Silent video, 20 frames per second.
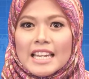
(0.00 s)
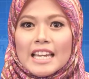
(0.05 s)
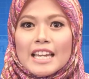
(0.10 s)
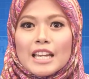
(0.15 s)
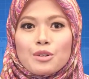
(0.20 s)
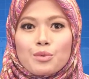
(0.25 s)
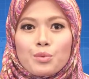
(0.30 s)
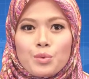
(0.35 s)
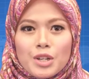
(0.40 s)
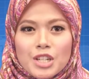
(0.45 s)

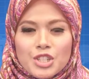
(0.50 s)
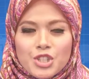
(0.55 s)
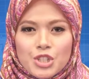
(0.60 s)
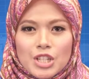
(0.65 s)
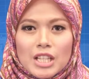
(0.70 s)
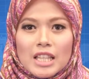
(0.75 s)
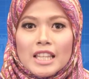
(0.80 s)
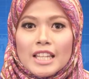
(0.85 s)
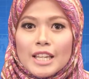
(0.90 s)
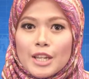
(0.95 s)
in which
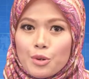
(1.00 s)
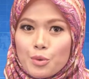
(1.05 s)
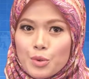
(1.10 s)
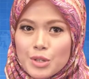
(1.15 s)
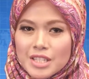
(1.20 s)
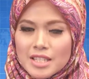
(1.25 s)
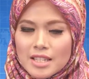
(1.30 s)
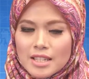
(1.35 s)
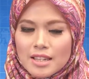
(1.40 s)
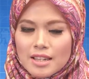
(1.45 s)

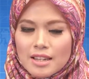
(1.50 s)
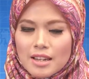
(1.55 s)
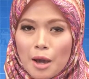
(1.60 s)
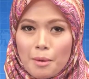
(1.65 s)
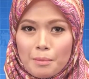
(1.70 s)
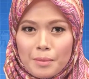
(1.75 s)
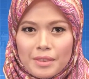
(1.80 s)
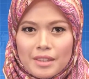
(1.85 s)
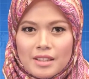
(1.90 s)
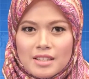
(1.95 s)
linguistic
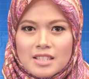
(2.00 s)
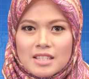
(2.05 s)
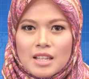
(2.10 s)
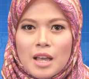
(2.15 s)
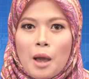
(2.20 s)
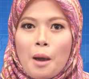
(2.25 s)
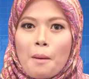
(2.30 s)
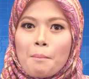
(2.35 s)
competence